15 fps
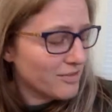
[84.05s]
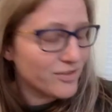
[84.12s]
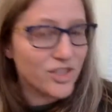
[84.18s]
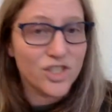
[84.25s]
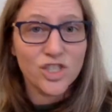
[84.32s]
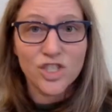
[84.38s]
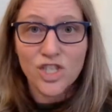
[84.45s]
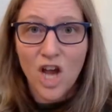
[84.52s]

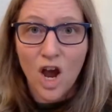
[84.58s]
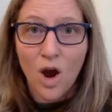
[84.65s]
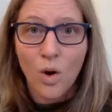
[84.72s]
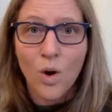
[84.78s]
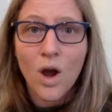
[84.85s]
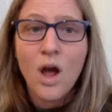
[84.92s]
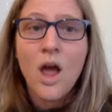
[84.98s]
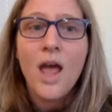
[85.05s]
So,
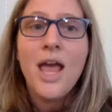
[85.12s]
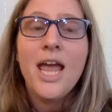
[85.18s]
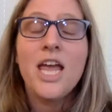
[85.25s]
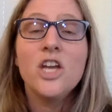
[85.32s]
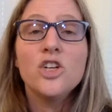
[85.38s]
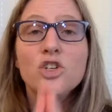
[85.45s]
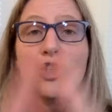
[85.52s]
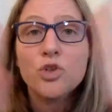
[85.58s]

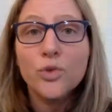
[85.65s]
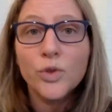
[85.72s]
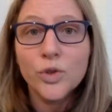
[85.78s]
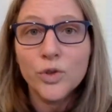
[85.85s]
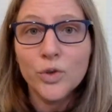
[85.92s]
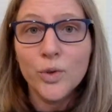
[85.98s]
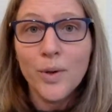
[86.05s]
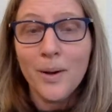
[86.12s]
in
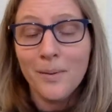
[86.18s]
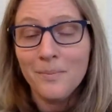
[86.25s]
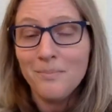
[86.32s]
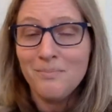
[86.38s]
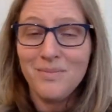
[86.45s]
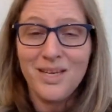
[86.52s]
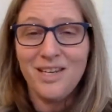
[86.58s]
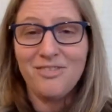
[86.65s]
true
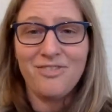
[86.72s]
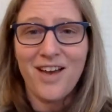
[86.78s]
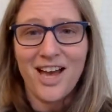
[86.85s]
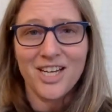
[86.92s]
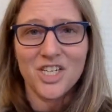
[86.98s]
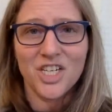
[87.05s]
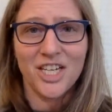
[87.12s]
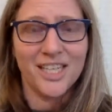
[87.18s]
me
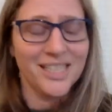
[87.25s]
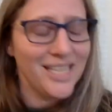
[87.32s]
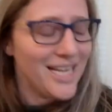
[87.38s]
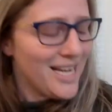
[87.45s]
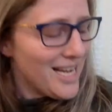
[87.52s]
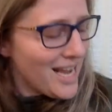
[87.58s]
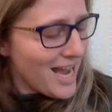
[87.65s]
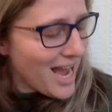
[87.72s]
fashion,
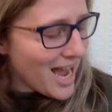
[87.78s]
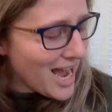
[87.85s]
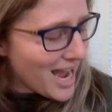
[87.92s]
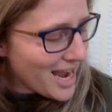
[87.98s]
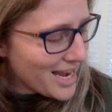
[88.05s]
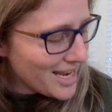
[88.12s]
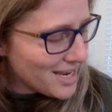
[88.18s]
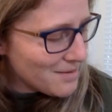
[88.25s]

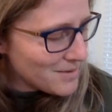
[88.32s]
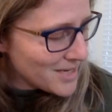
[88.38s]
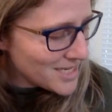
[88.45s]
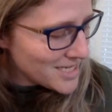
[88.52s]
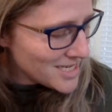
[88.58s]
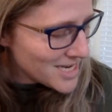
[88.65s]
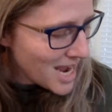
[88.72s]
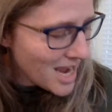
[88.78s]
I
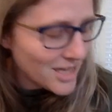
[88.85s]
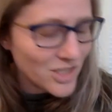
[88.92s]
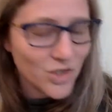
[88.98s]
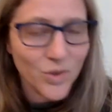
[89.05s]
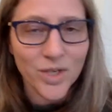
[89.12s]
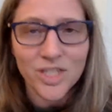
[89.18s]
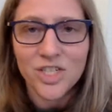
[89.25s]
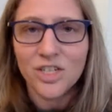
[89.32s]
am not
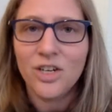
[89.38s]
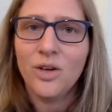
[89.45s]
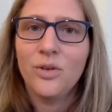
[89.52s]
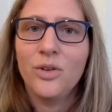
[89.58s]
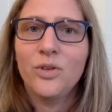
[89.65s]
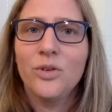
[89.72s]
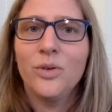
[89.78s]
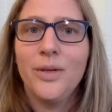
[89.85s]
going to go
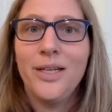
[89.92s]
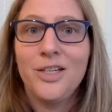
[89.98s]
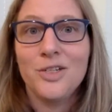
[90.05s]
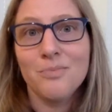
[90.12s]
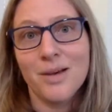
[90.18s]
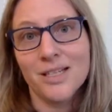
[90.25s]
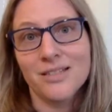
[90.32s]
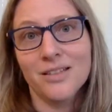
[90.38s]
through each
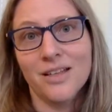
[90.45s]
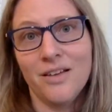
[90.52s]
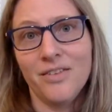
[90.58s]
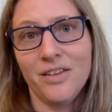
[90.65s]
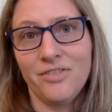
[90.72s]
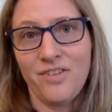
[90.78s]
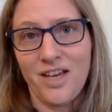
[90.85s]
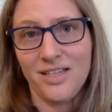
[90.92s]
muscle of
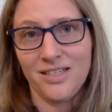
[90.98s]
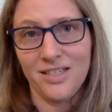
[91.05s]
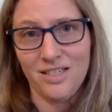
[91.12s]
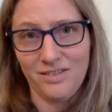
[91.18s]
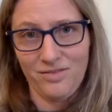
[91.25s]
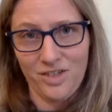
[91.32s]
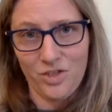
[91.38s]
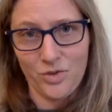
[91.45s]
the face
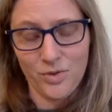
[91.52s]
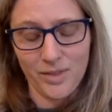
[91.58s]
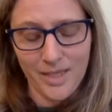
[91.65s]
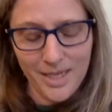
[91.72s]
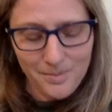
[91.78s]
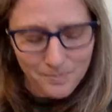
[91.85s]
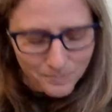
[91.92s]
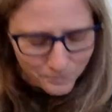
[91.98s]

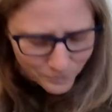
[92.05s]
individually.